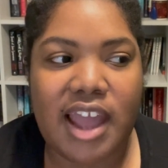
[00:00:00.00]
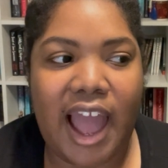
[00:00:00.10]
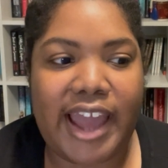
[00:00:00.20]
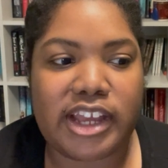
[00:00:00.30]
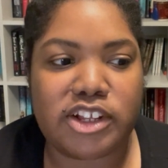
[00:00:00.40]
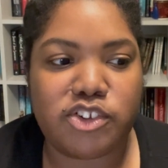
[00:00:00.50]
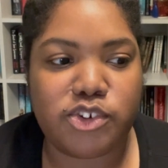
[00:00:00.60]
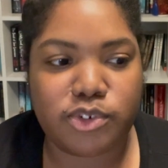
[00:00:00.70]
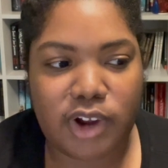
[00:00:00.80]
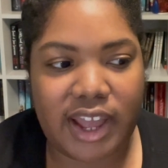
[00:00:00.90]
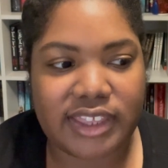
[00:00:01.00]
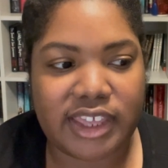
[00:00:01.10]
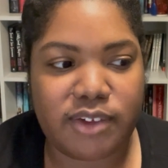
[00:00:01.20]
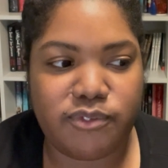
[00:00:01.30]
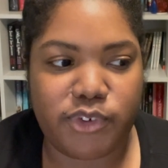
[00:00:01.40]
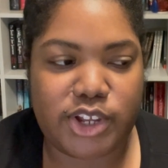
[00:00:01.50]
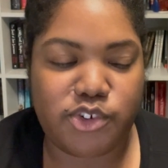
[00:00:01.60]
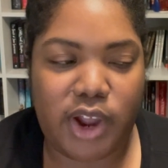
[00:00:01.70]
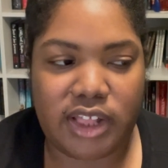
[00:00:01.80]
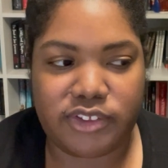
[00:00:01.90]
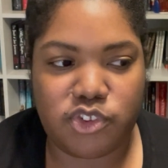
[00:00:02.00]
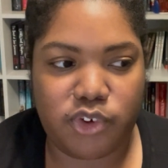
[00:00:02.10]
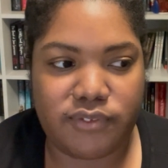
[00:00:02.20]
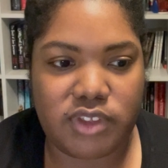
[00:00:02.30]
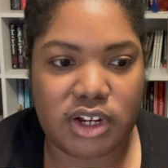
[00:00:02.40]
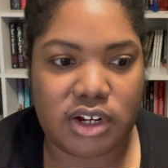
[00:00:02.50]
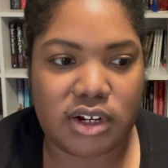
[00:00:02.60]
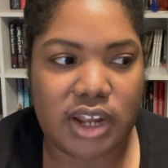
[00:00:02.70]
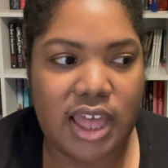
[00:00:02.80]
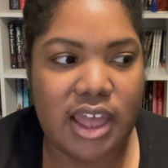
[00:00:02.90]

I tried like a free trial of Scrivener.